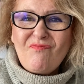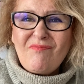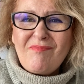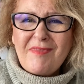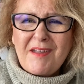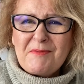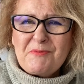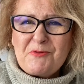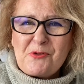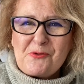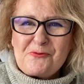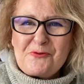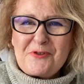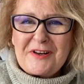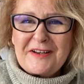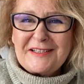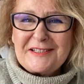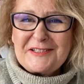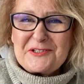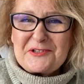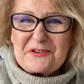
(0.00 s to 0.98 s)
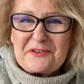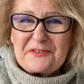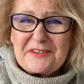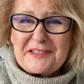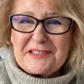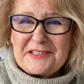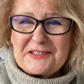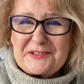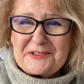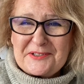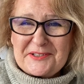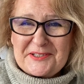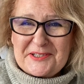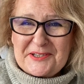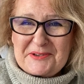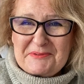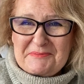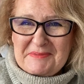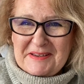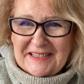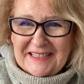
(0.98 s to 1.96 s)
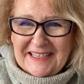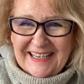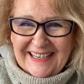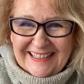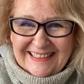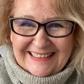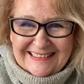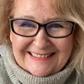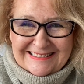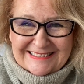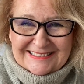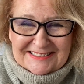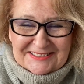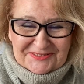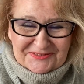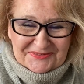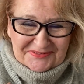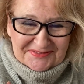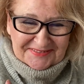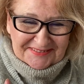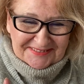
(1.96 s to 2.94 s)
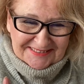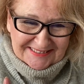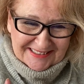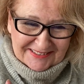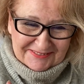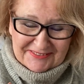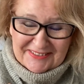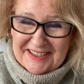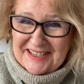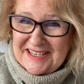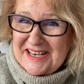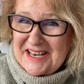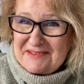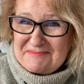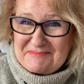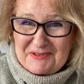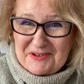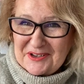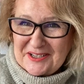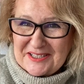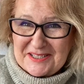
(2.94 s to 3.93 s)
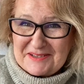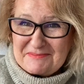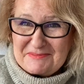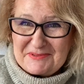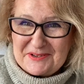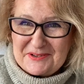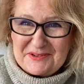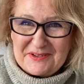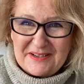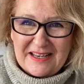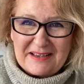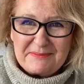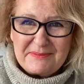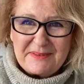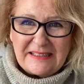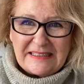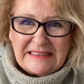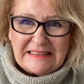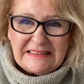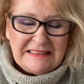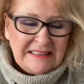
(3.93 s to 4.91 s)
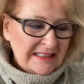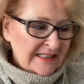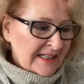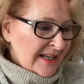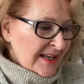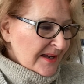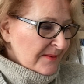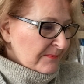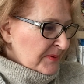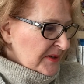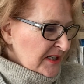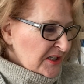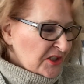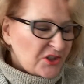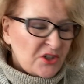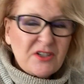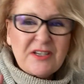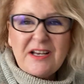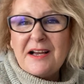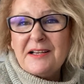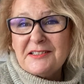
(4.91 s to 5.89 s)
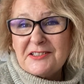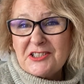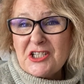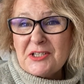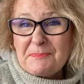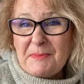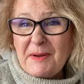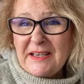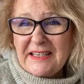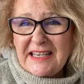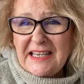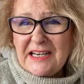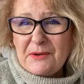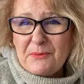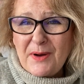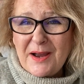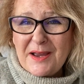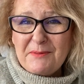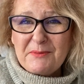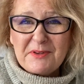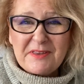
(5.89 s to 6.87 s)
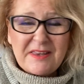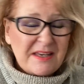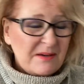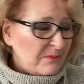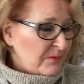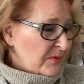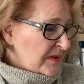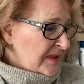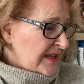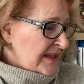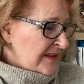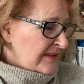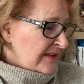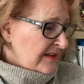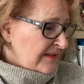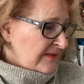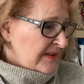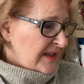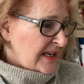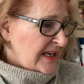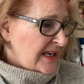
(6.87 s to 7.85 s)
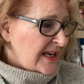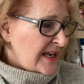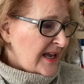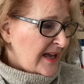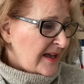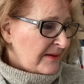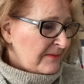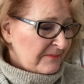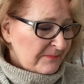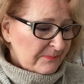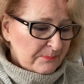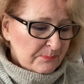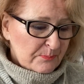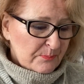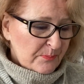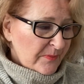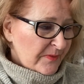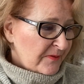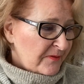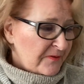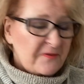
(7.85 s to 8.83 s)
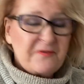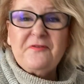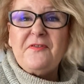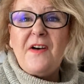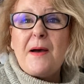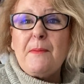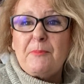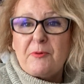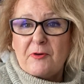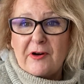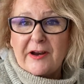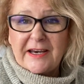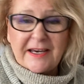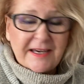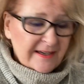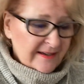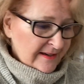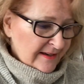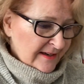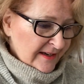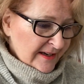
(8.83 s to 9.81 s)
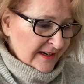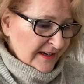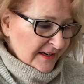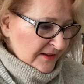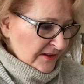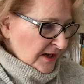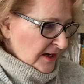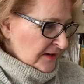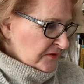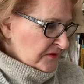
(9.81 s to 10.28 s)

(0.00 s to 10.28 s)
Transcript: I'm not really sure this is going to suit me. I really am not as I'm doing it. I'm thinking, but I just might get away with it within the fabric that I've